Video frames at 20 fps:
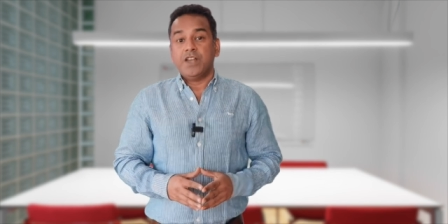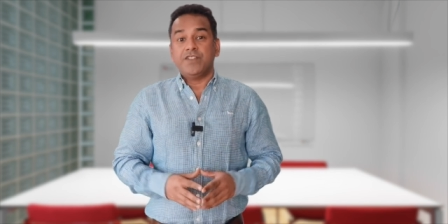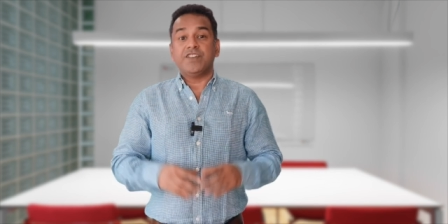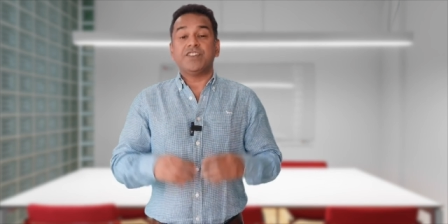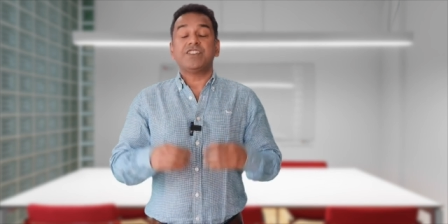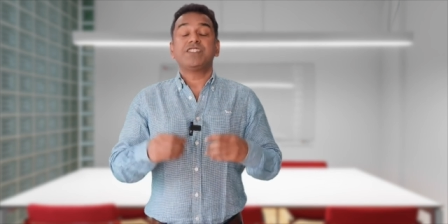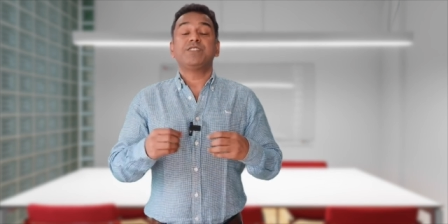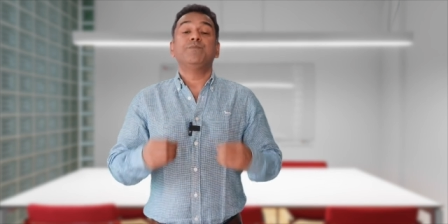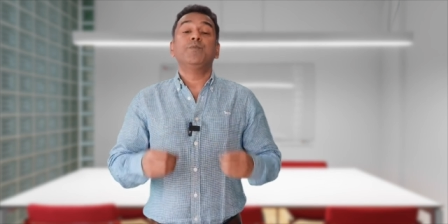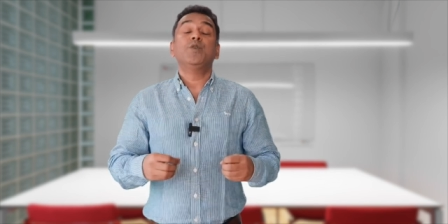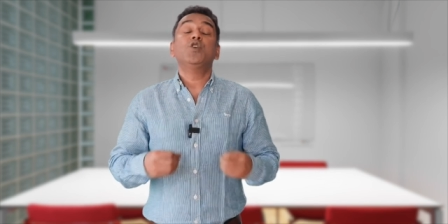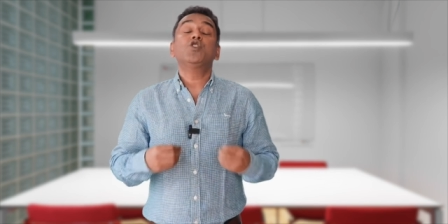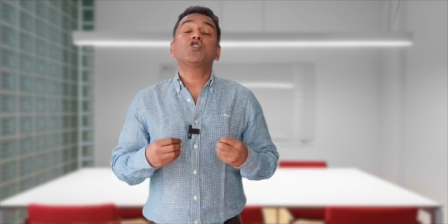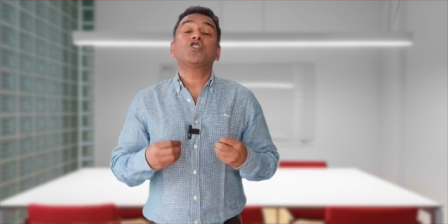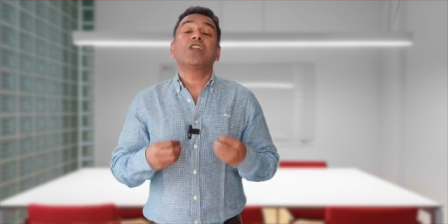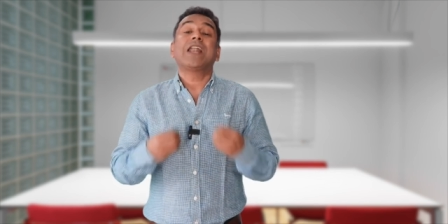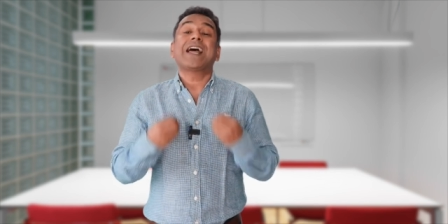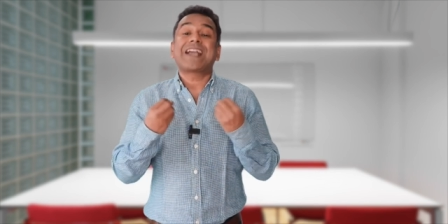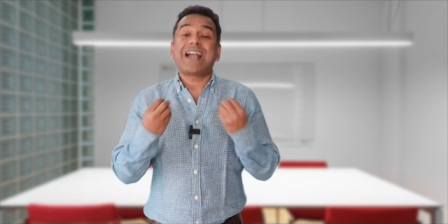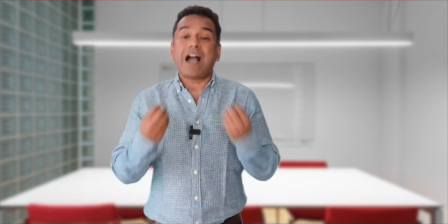there is
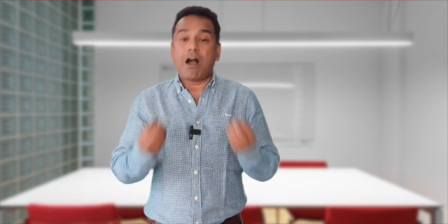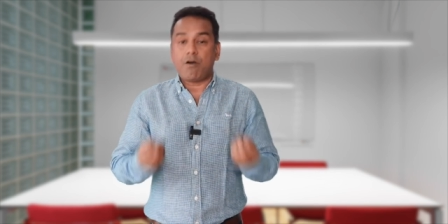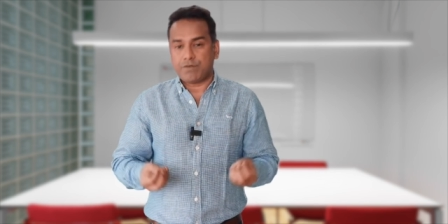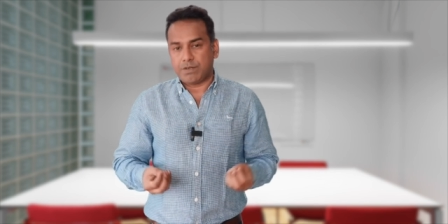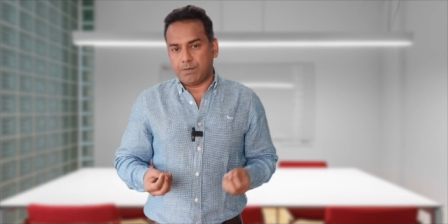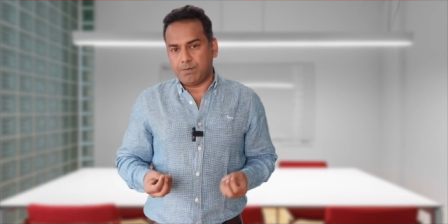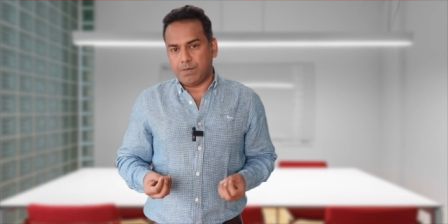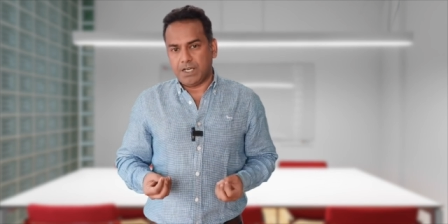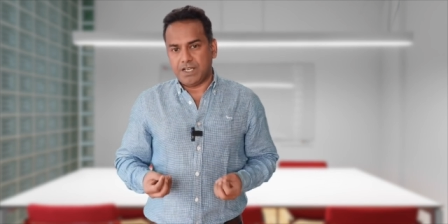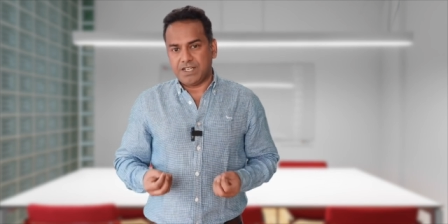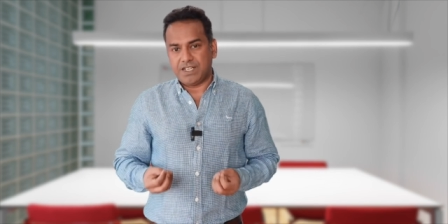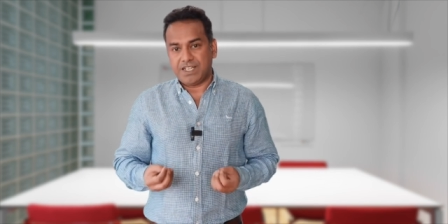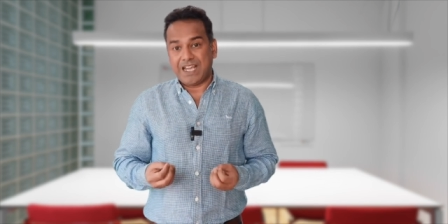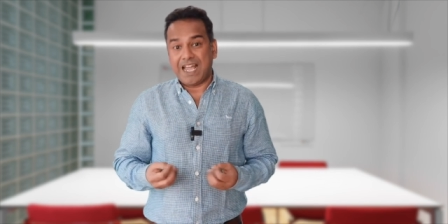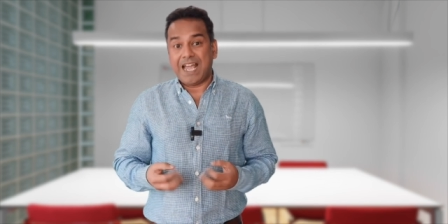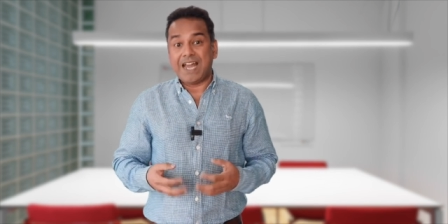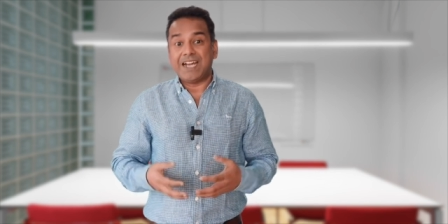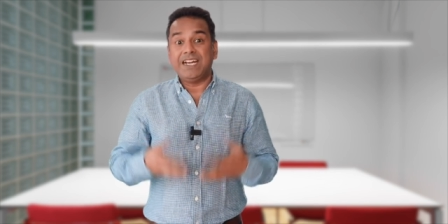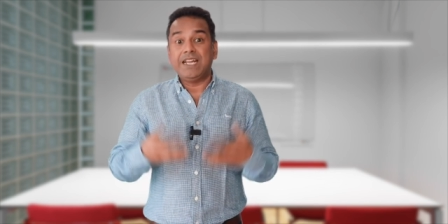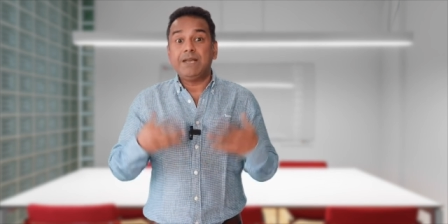mutual accountability,
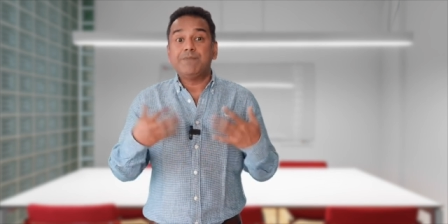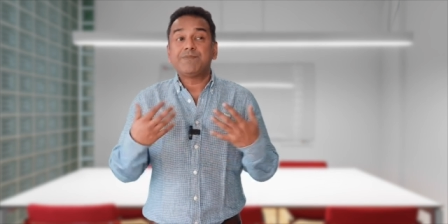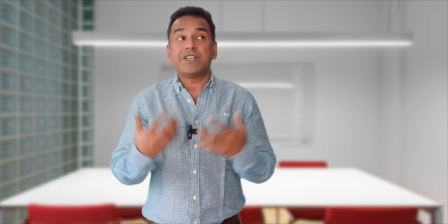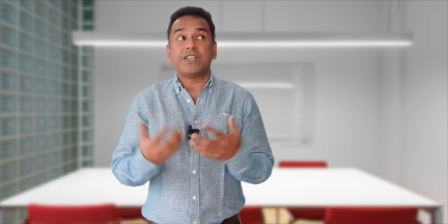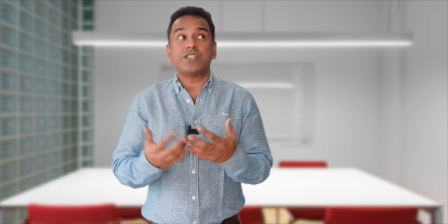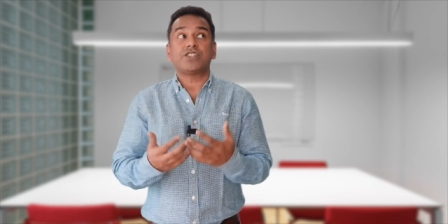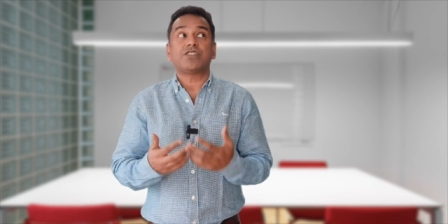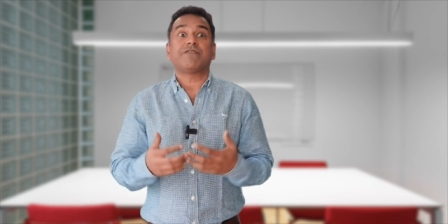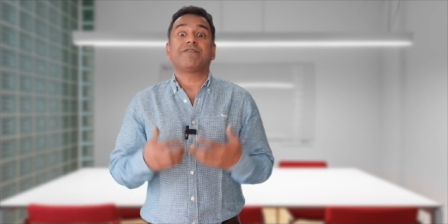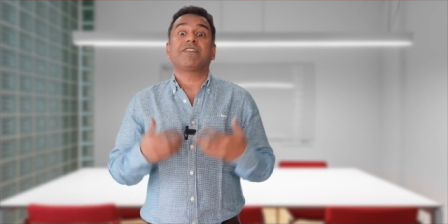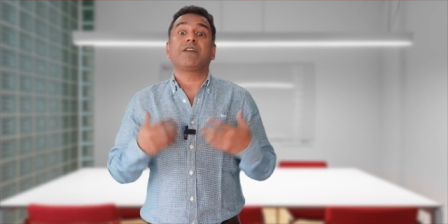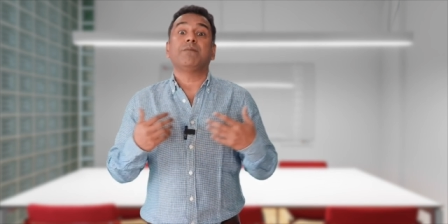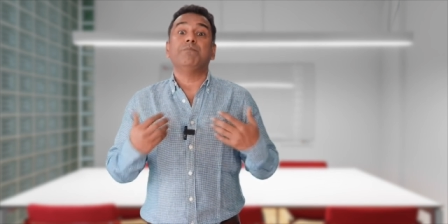a deep sense of